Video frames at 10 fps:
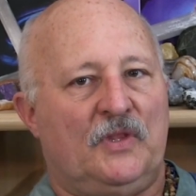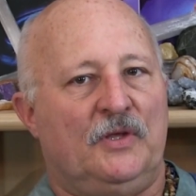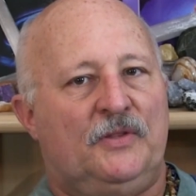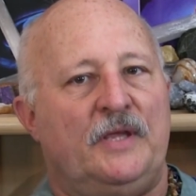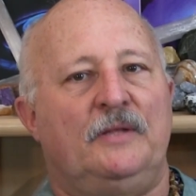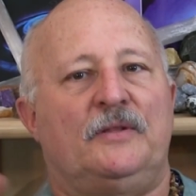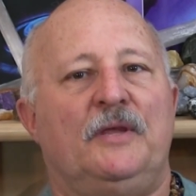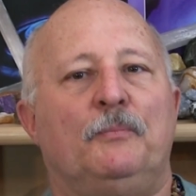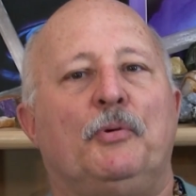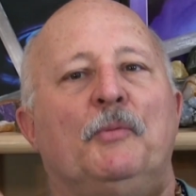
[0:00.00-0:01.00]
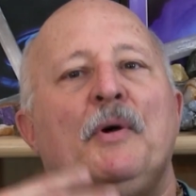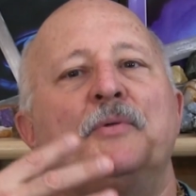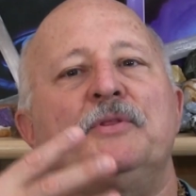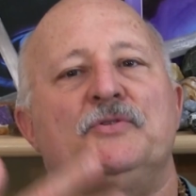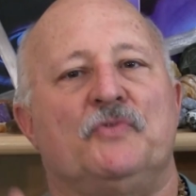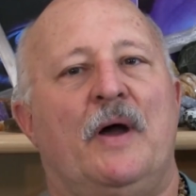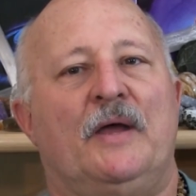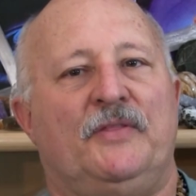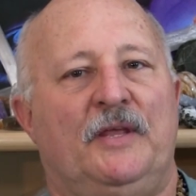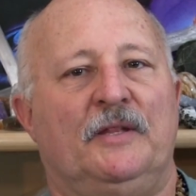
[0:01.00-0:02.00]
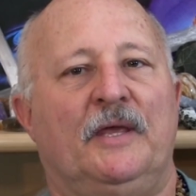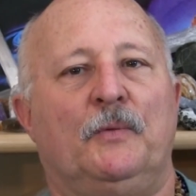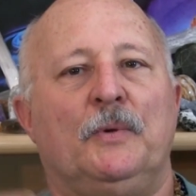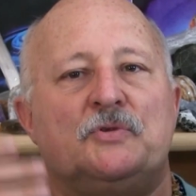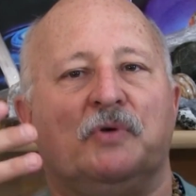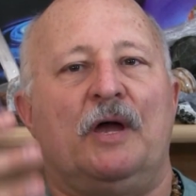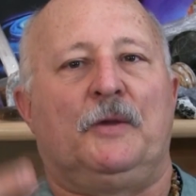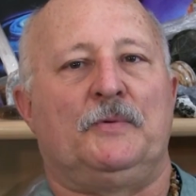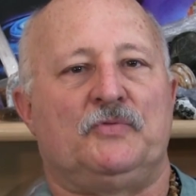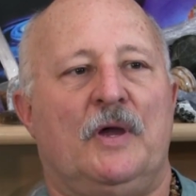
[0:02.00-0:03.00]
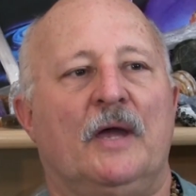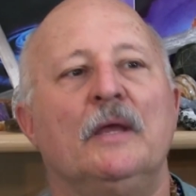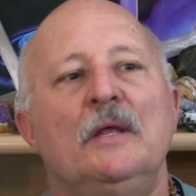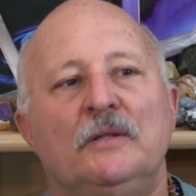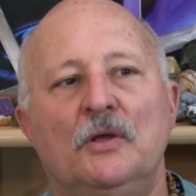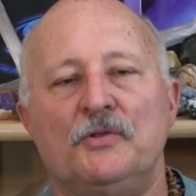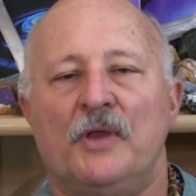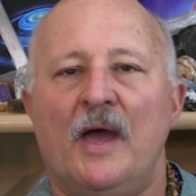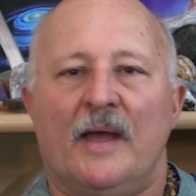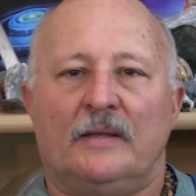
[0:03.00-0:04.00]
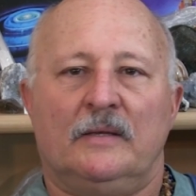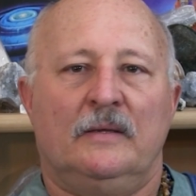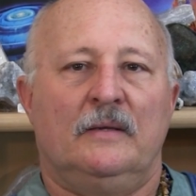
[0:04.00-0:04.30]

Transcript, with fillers: they, they, they promote the Drachk thing, like, we're Drachk we're Drachk No, they're not.